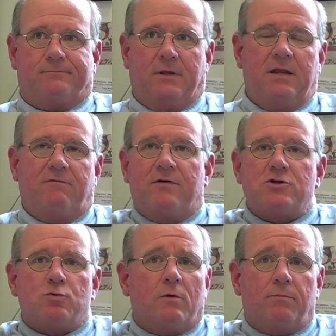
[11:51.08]
any
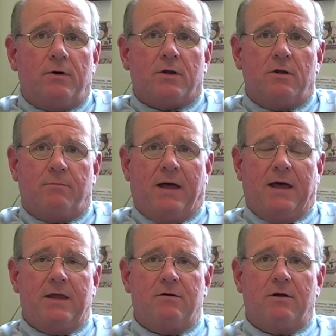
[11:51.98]
visual book you
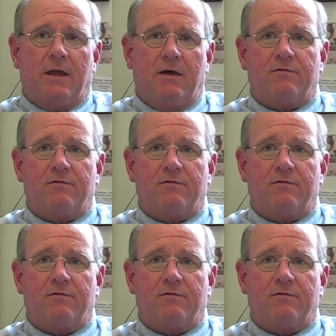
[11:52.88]
buy, you're going to have